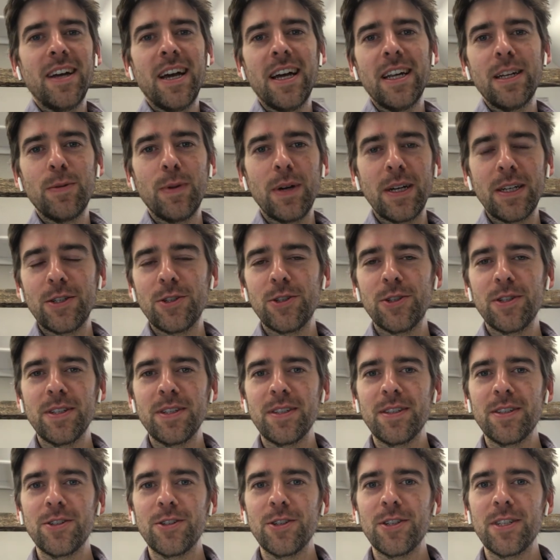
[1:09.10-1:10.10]
anyway,
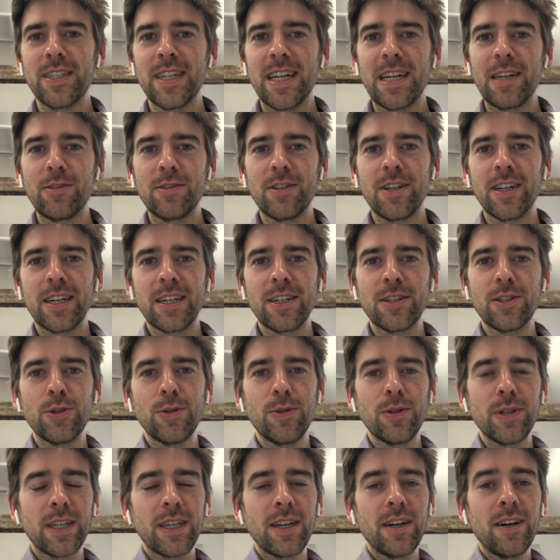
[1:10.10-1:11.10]
she said it was like a
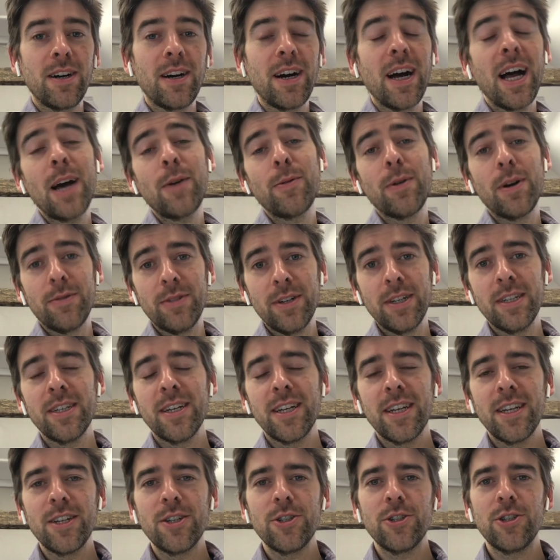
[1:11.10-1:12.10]
toy car. However,
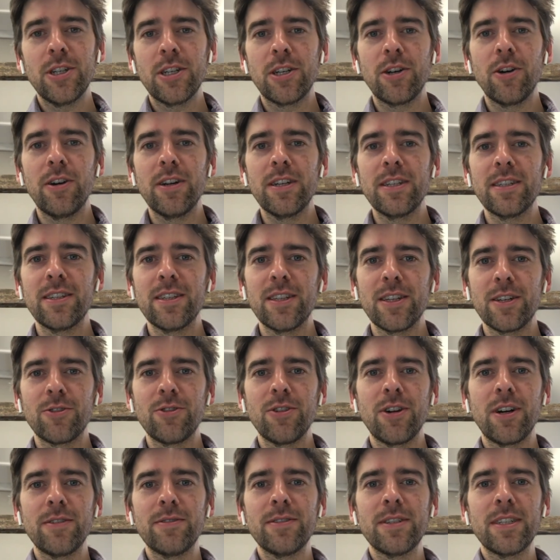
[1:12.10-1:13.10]
she got into the
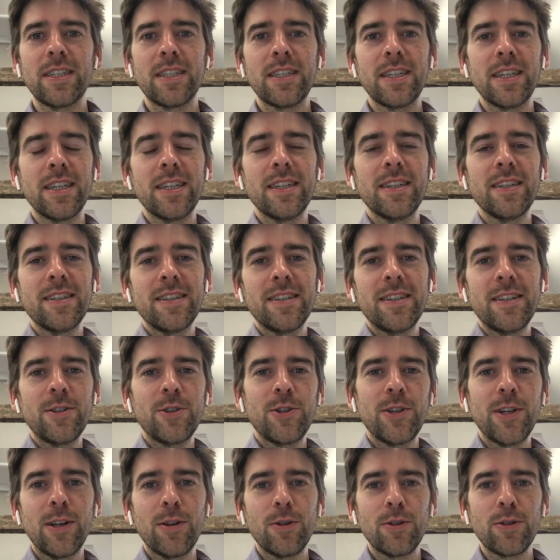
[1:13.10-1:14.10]
driver's seat, and
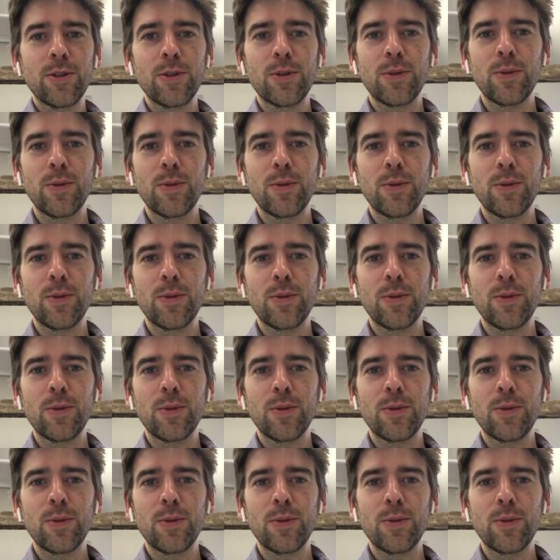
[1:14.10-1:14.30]
she looked